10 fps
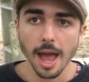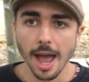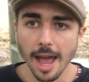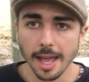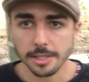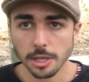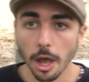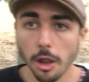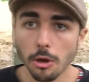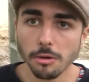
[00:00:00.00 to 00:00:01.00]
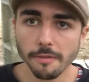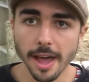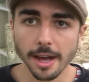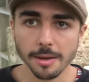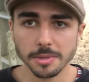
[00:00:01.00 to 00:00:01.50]
And along with
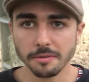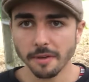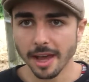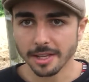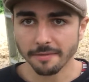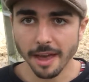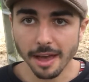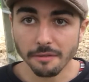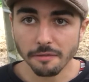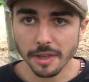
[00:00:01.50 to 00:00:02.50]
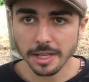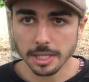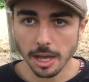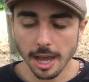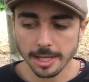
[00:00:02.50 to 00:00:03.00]
that comes the fact that
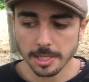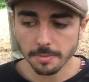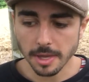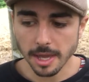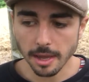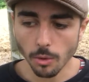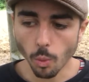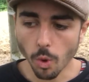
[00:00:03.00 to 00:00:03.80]
theatre has to be